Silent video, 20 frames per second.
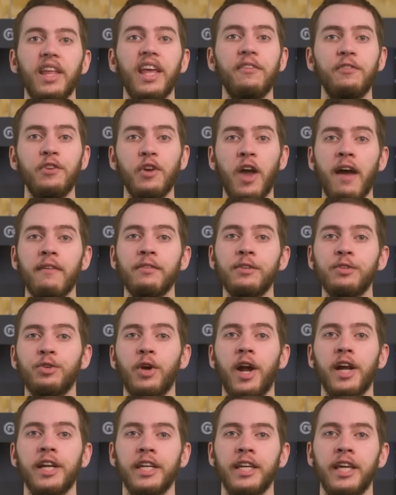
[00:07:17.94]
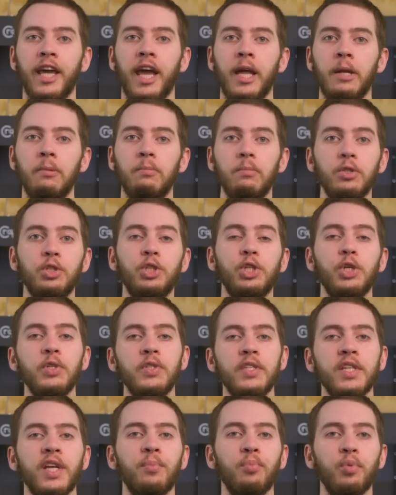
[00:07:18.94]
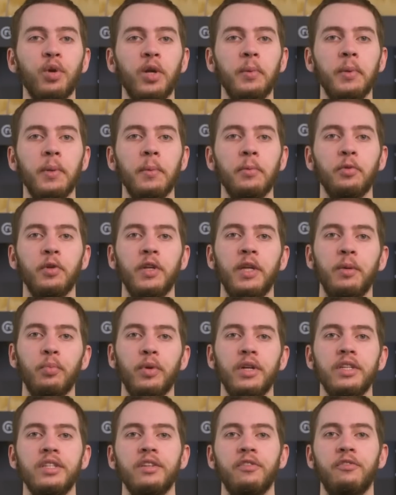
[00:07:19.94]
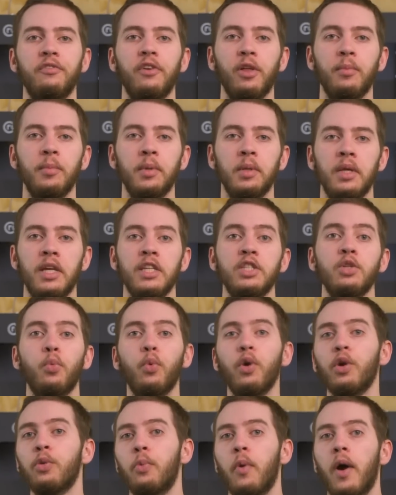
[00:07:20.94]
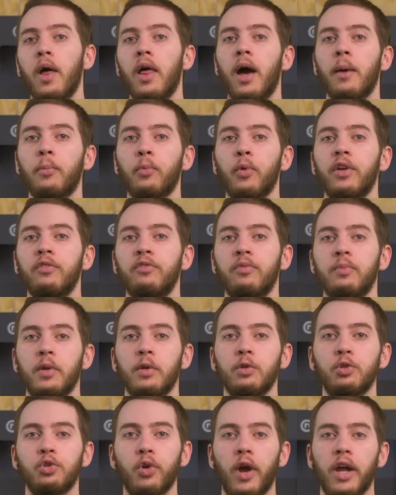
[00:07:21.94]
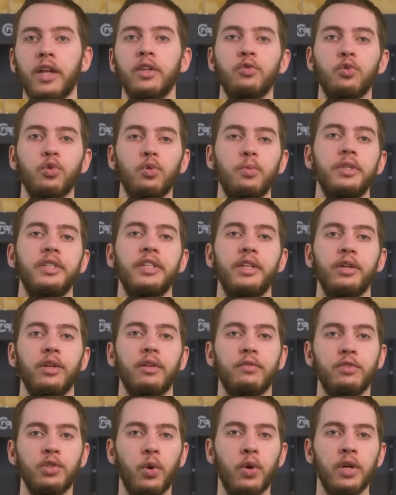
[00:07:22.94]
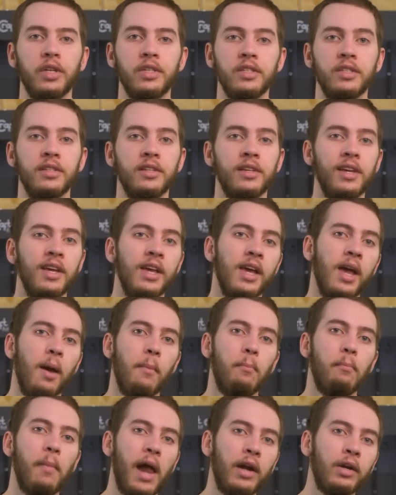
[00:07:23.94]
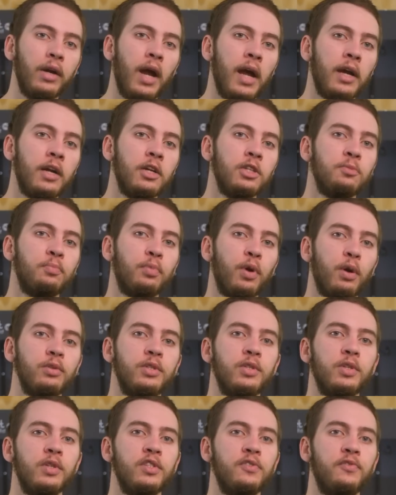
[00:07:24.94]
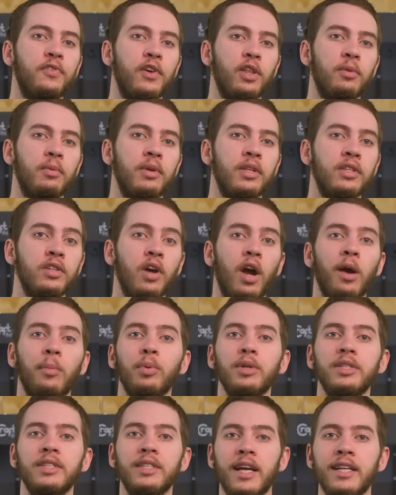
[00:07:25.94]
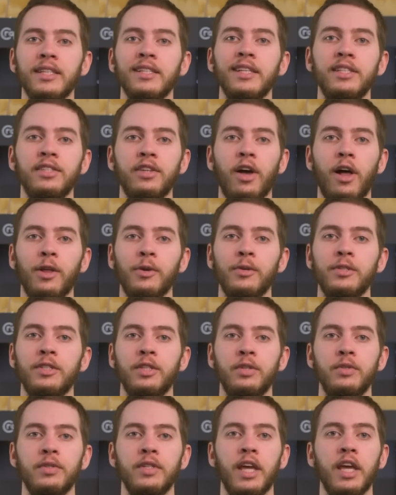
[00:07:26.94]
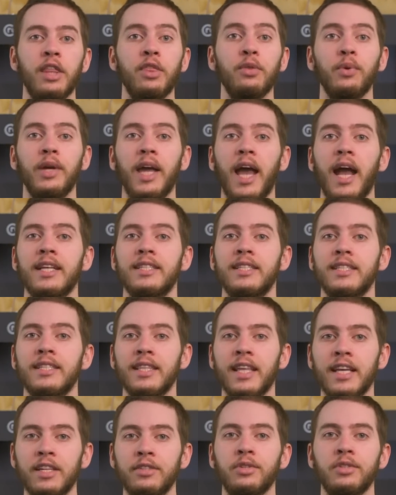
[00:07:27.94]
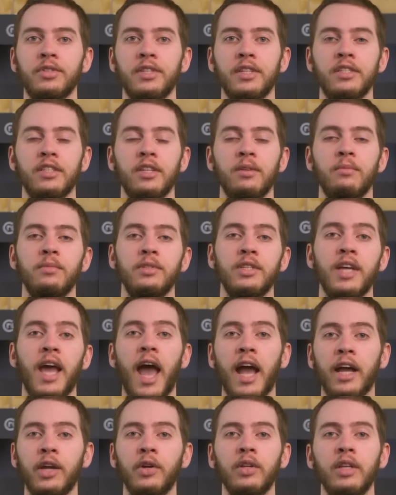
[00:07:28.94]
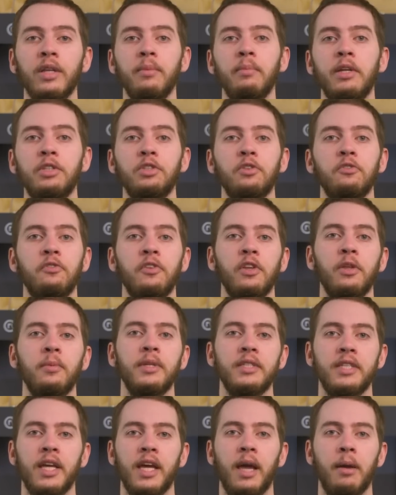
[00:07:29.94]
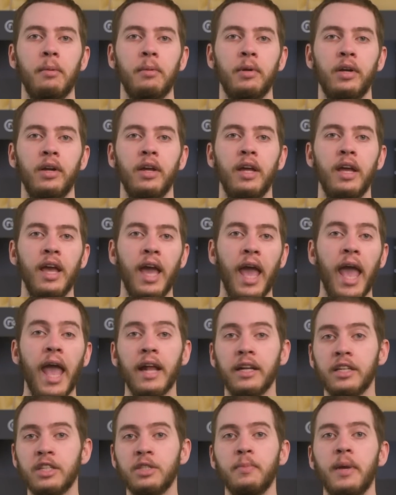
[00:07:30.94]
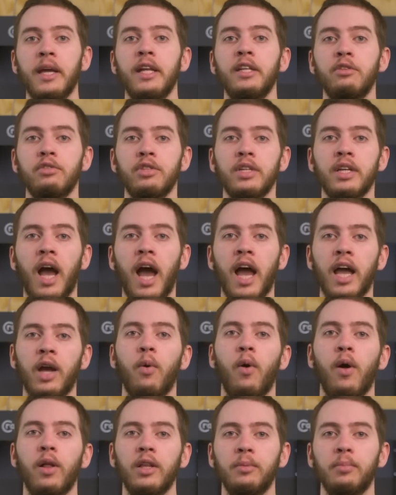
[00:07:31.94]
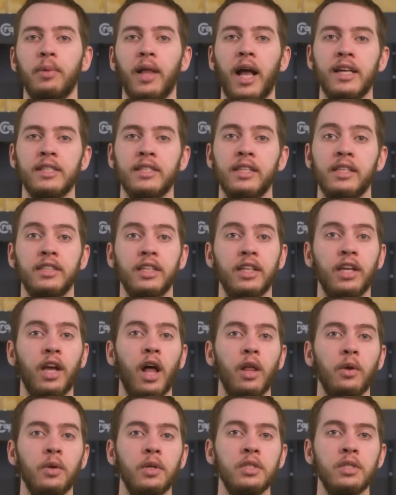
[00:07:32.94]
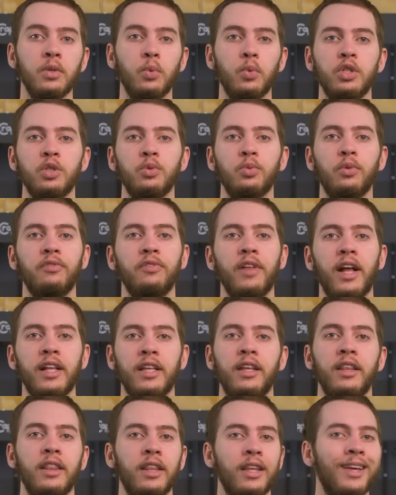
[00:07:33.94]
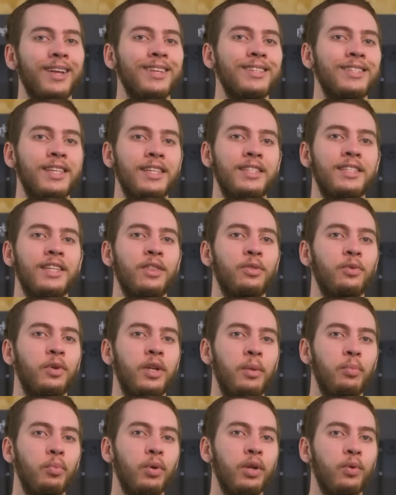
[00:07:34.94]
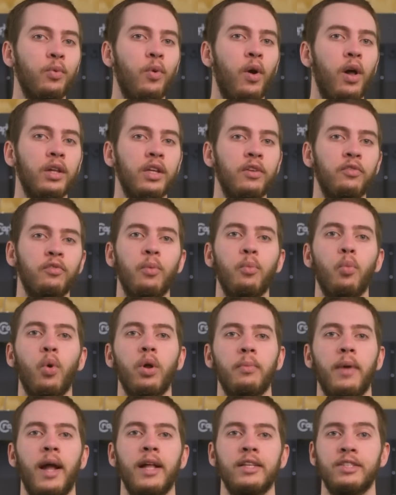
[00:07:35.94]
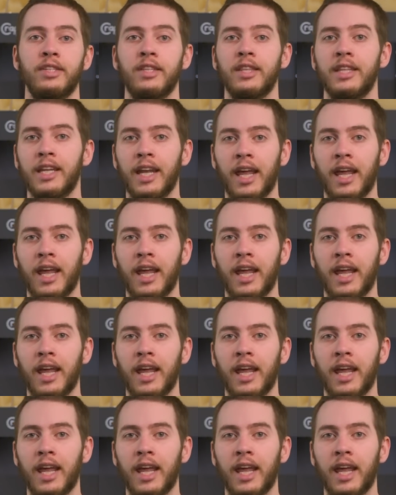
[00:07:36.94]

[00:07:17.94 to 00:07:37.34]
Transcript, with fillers: If you haven't tried it yet, choosing a premium 3D printing filament is a worthwhile upgrade from your tried and true material of choice. MatterHackers Pro Series filaments are precisely toleranced using a 3-axis laser system to accurately measure filament diameter, and it's made using high-quality plastics and colorants, which is reflected in the consistent 3D print quality from one batch to the